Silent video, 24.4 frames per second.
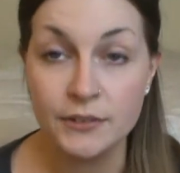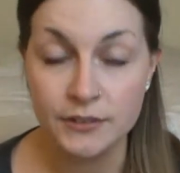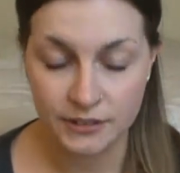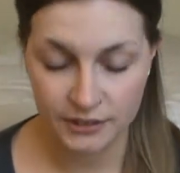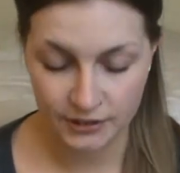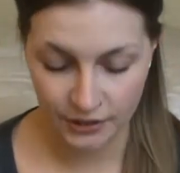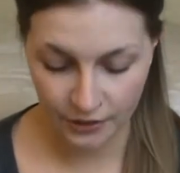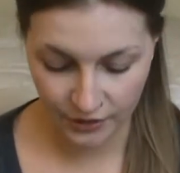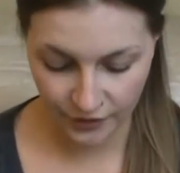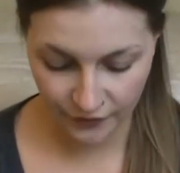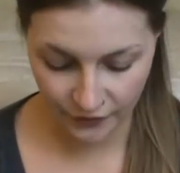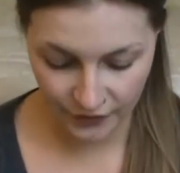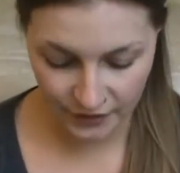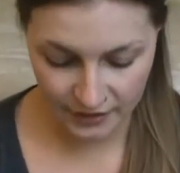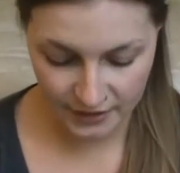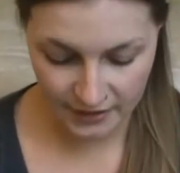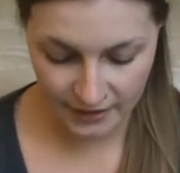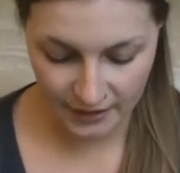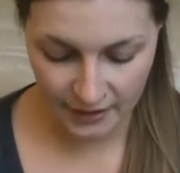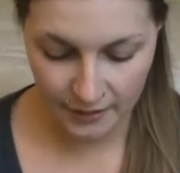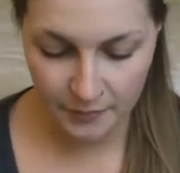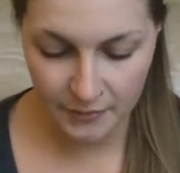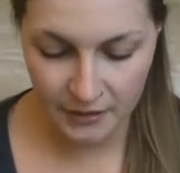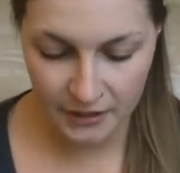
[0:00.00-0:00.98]
So the first
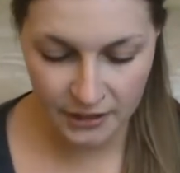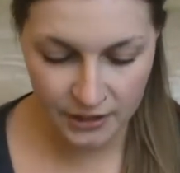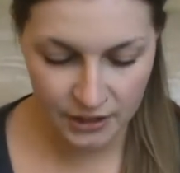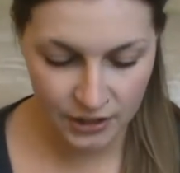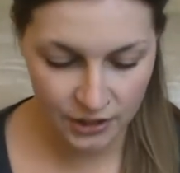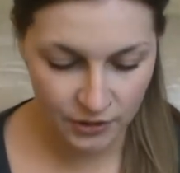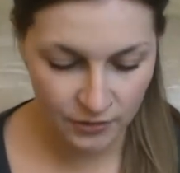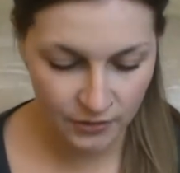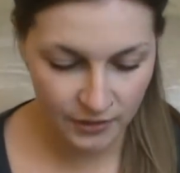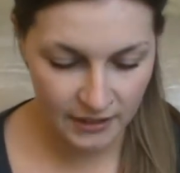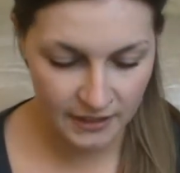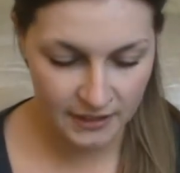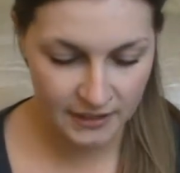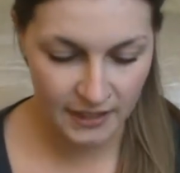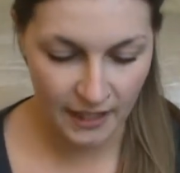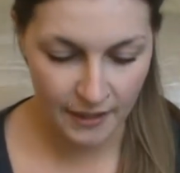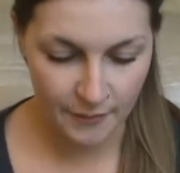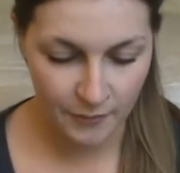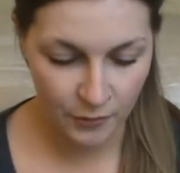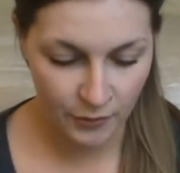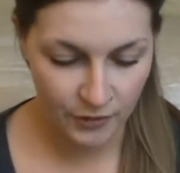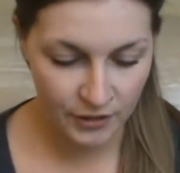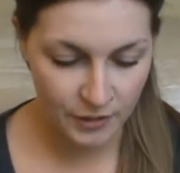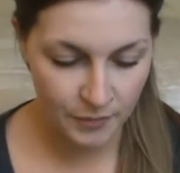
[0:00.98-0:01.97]
thing I'm going to do is
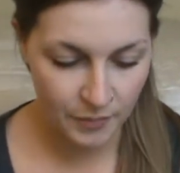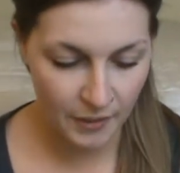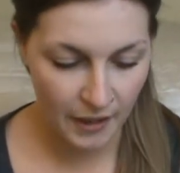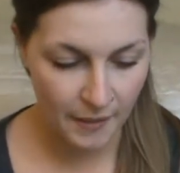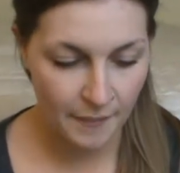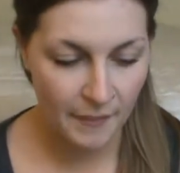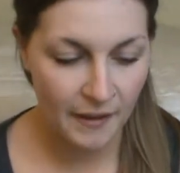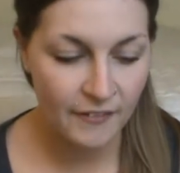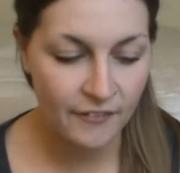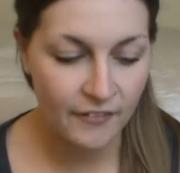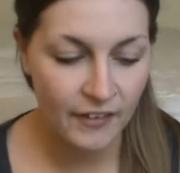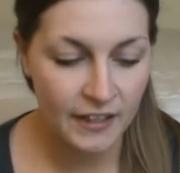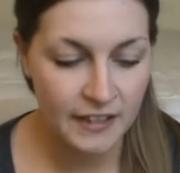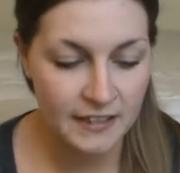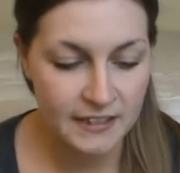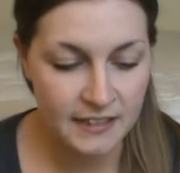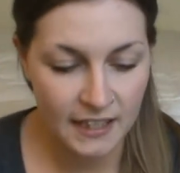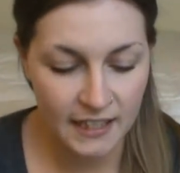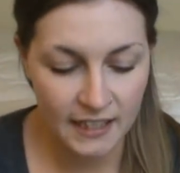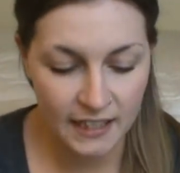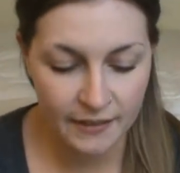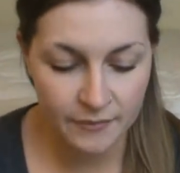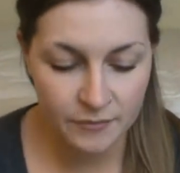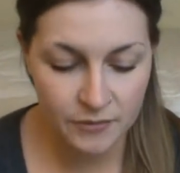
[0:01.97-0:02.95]
I'm going to prime my face,
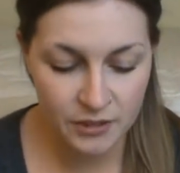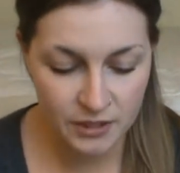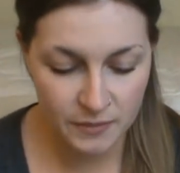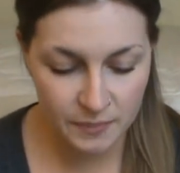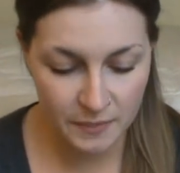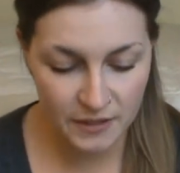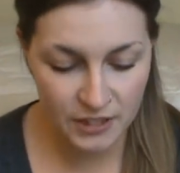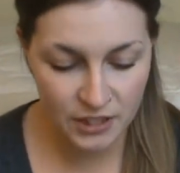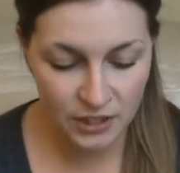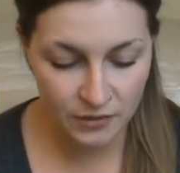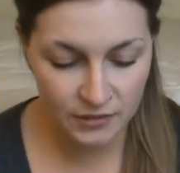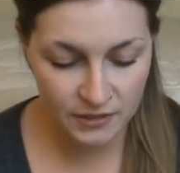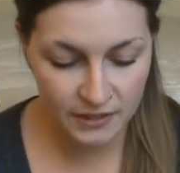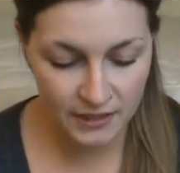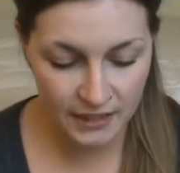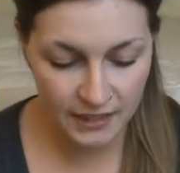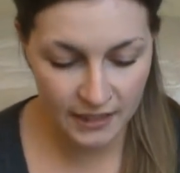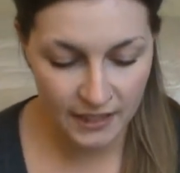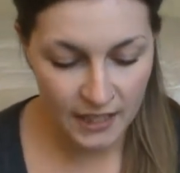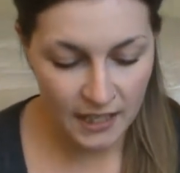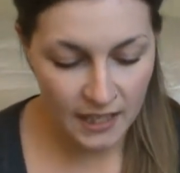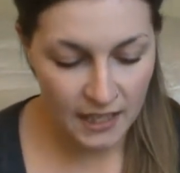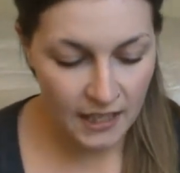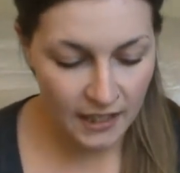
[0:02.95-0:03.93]
and I've just been using,